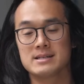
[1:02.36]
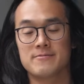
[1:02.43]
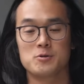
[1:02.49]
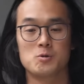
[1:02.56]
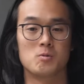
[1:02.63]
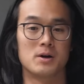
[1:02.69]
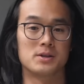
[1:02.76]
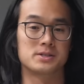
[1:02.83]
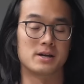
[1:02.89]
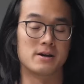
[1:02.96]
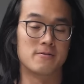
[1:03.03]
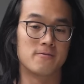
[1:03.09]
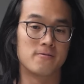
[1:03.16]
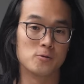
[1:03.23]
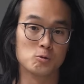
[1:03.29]
if you want
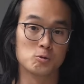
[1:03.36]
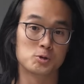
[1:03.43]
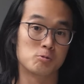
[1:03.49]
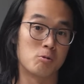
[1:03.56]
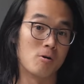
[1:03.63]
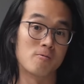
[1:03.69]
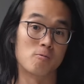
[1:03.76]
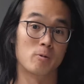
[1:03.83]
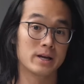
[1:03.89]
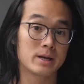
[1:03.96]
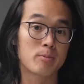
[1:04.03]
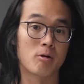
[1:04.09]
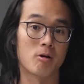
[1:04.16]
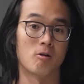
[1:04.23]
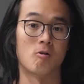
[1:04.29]
a full
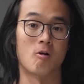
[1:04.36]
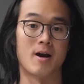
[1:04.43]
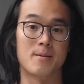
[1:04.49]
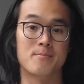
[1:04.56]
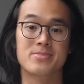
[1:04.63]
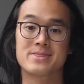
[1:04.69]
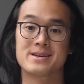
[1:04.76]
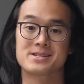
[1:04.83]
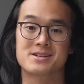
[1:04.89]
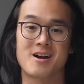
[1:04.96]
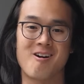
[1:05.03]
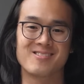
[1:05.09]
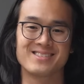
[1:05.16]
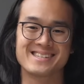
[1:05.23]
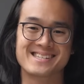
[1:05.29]
12-week program, there's
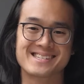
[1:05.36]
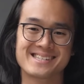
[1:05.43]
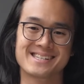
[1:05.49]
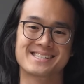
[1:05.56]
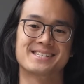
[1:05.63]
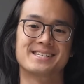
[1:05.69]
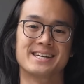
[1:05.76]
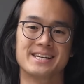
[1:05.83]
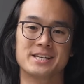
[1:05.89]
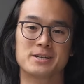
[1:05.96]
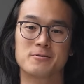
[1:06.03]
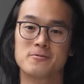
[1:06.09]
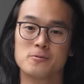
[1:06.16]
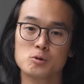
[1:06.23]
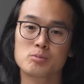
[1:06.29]
currently 16
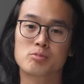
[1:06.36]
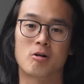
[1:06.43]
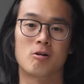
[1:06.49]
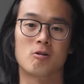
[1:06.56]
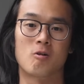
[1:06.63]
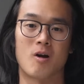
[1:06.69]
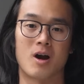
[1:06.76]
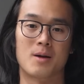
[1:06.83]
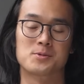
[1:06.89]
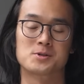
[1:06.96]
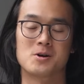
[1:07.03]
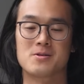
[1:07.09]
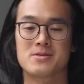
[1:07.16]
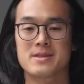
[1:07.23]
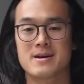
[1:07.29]
full programs
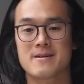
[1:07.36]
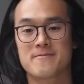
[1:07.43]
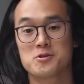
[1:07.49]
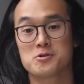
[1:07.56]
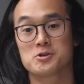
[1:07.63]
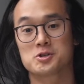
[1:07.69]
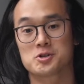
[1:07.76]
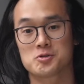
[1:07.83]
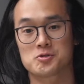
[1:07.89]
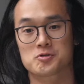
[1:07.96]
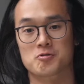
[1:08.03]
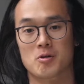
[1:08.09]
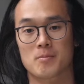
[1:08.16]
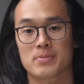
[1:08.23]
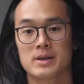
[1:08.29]
on there for you to choose
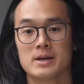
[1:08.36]
from.